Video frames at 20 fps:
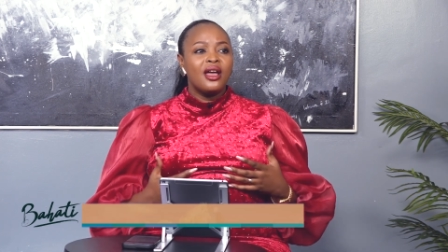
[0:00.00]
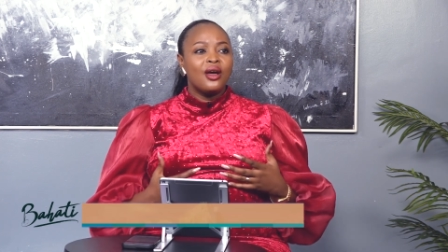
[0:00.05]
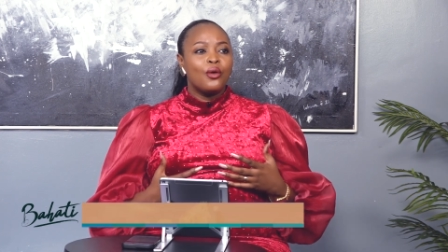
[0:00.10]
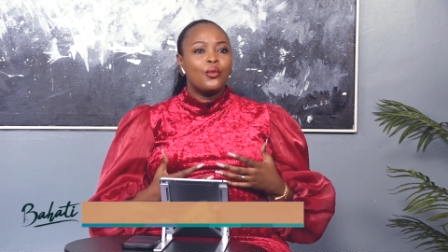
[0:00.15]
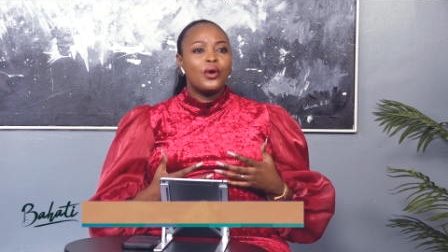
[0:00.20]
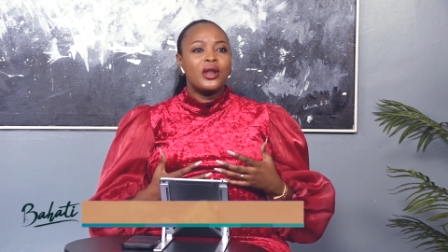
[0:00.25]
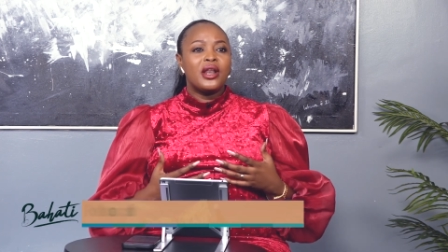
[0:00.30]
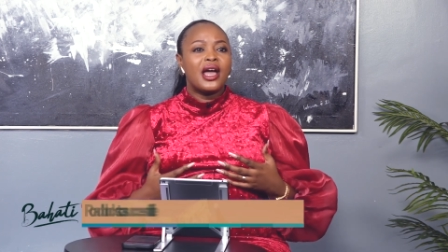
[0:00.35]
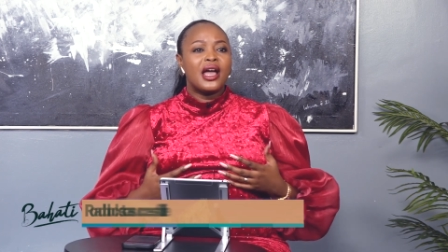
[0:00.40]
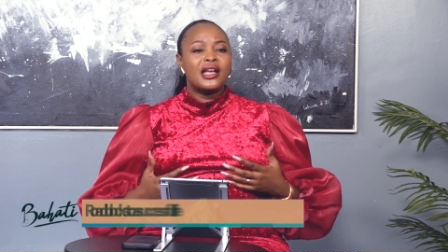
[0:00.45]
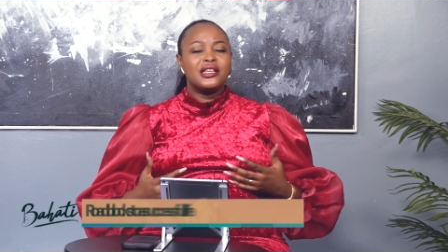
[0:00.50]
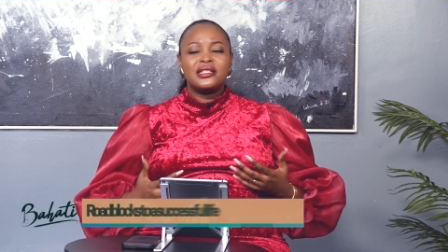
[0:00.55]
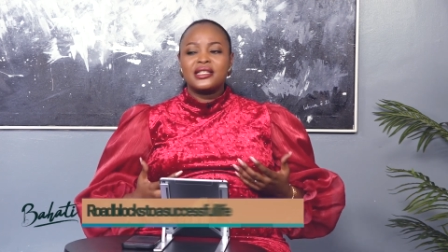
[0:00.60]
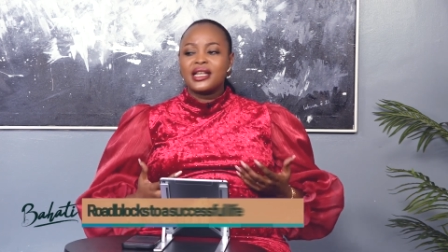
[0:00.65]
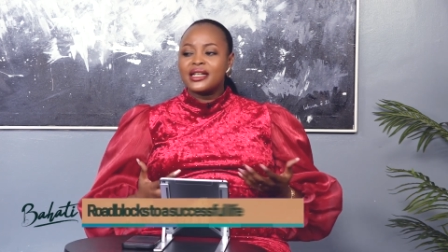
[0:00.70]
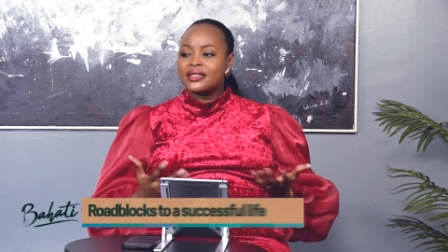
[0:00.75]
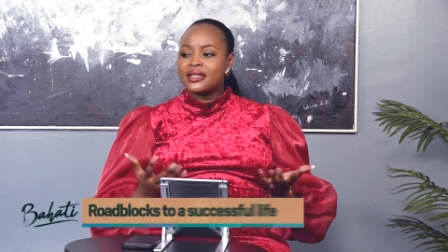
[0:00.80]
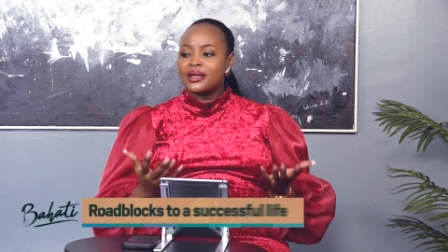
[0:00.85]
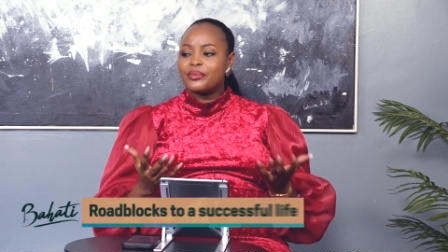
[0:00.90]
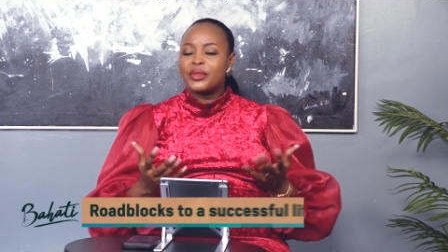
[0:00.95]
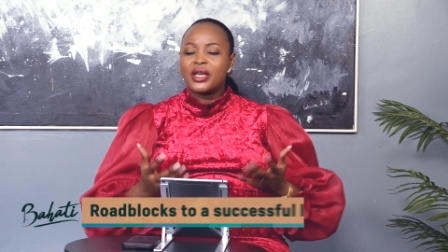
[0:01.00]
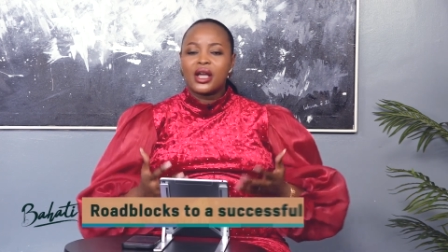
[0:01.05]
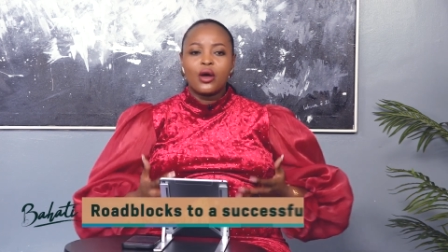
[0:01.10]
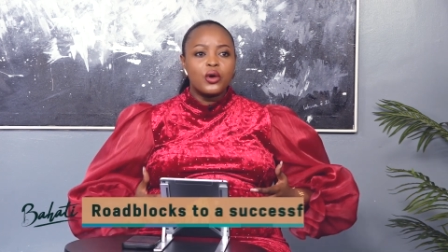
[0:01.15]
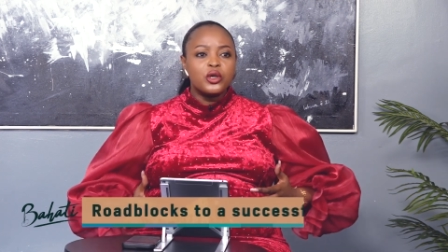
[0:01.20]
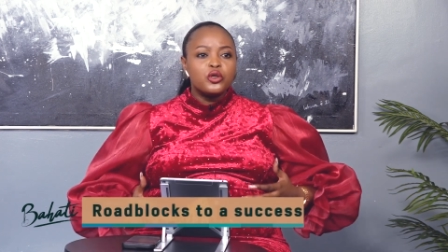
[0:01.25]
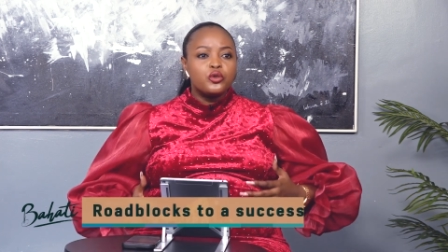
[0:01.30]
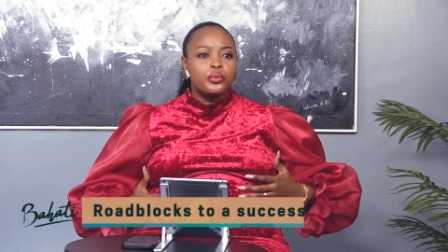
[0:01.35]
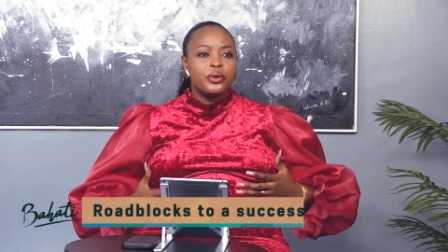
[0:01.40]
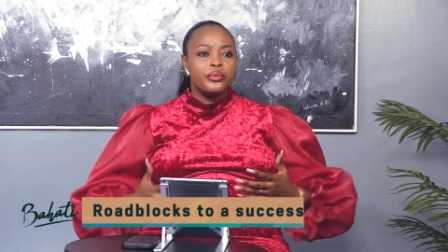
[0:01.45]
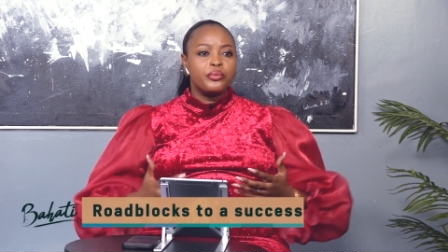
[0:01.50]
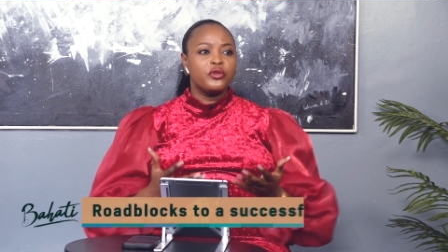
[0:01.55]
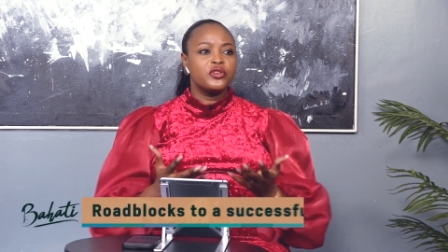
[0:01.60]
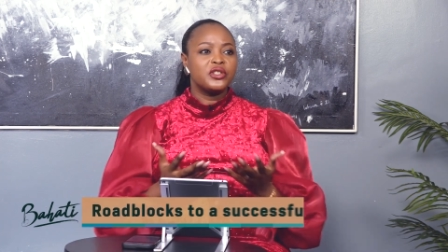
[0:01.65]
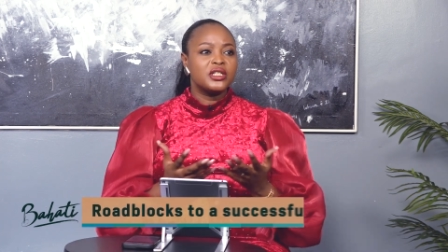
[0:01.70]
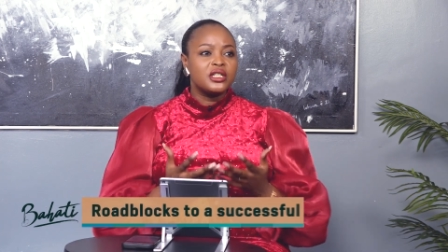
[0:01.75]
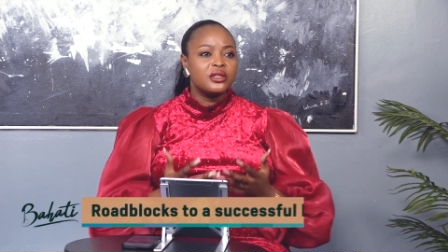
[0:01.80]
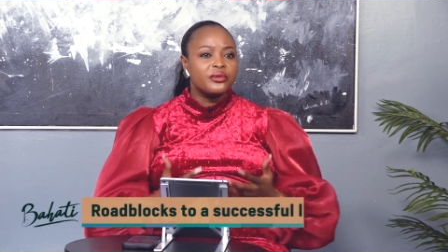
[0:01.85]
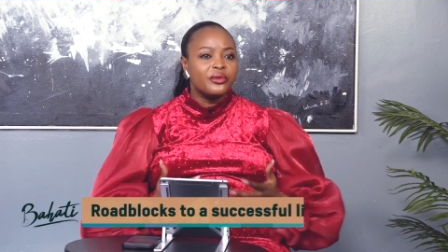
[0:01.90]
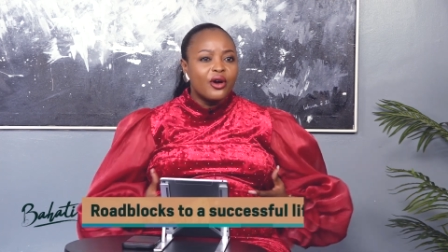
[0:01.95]
When I start something, I want to be
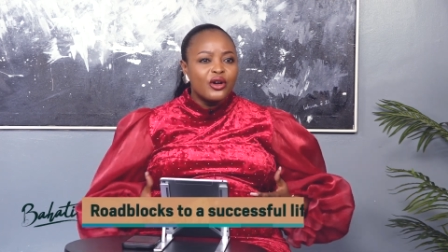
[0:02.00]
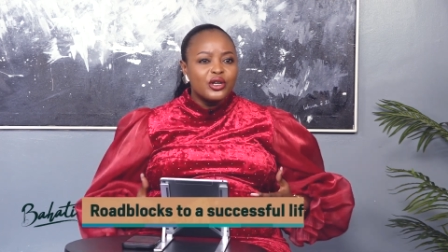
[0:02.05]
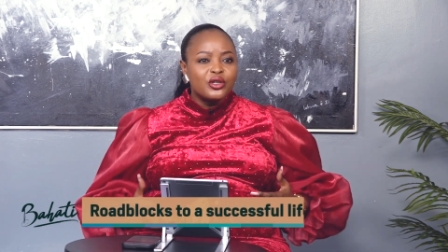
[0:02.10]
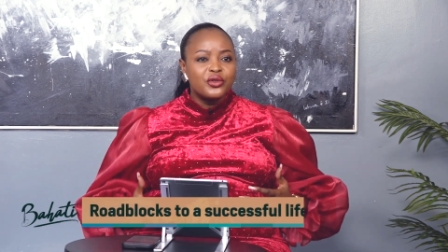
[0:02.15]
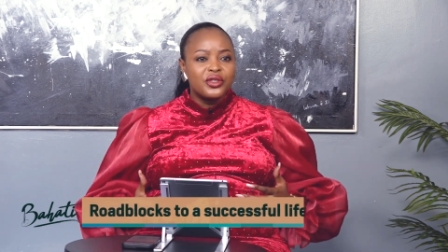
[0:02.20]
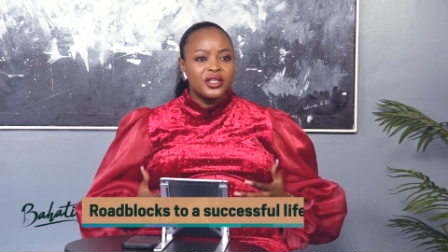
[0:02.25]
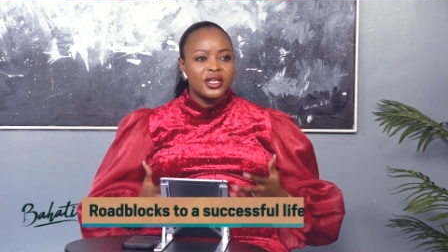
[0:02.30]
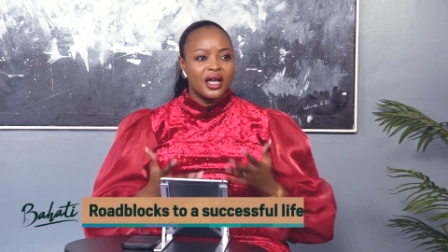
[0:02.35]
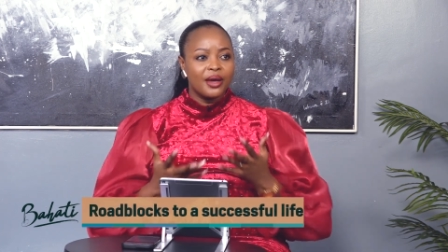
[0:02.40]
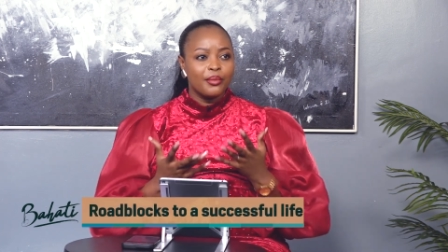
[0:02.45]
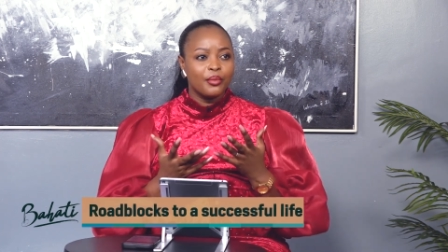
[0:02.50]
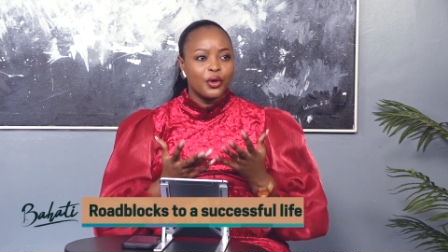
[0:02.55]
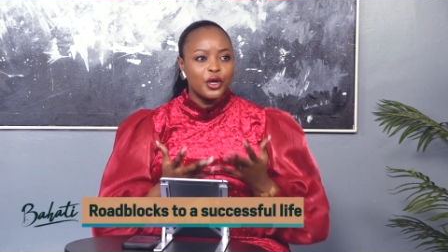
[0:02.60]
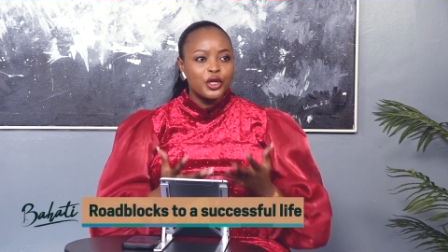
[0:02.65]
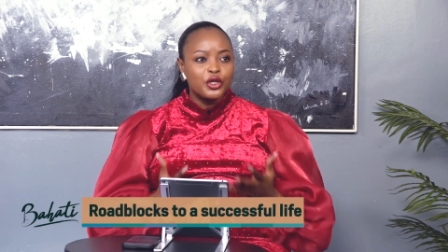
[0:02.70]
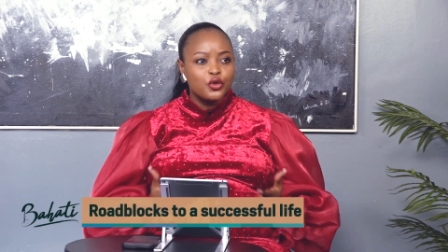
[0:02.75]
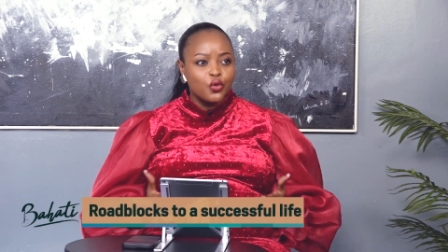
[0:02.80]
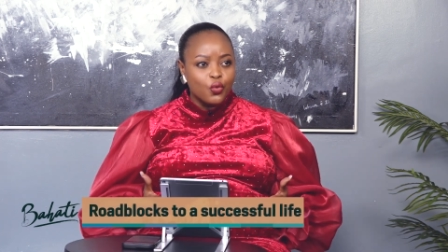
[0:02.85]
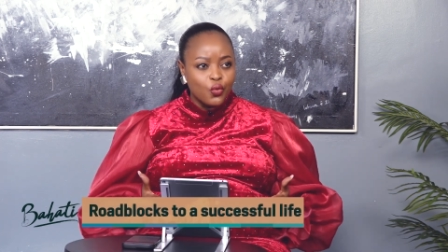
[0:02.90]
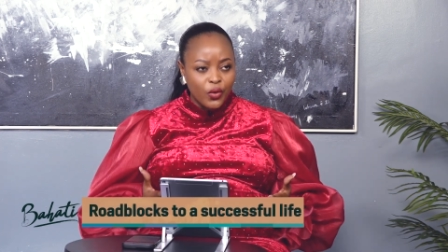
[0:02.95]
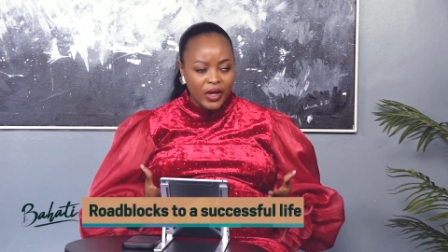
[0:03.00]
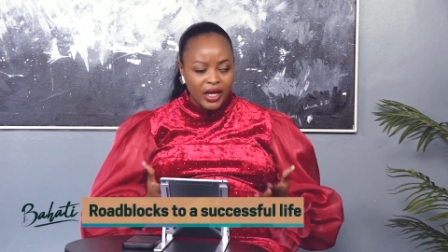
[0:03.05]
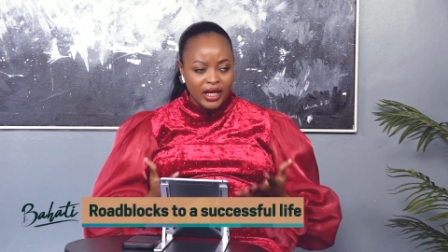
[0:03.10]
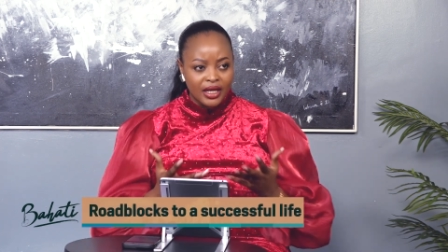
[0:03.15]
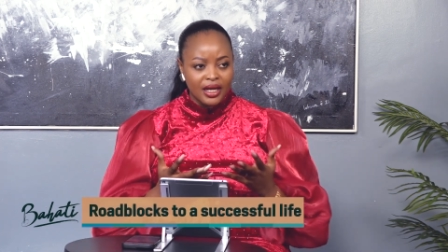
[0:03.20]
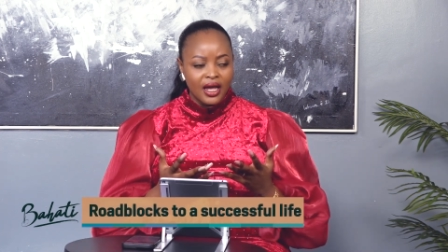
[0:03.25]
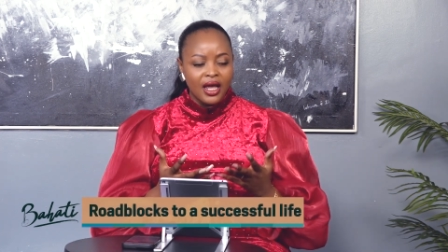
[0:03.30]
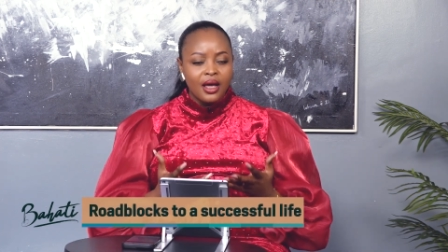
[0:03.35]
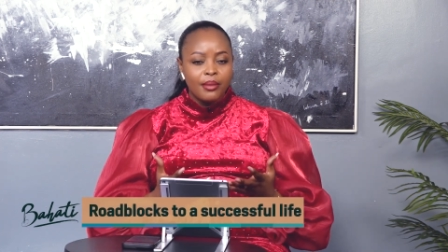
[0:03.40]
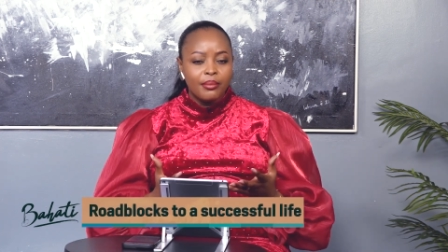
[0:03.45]
positive. I want to think I'm going to win.